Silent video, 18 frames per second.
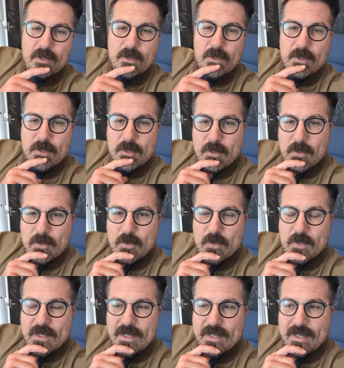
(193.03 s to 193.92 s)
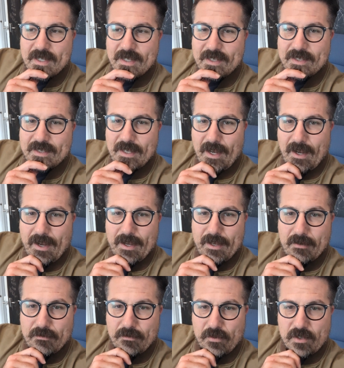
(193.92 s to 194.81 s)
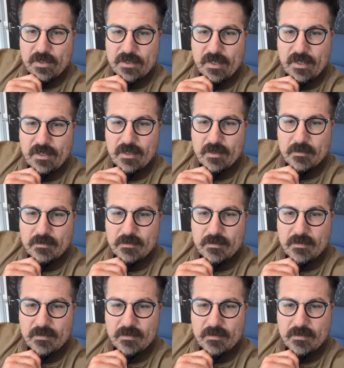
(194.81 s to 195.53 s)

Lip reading: who died for his kingdom,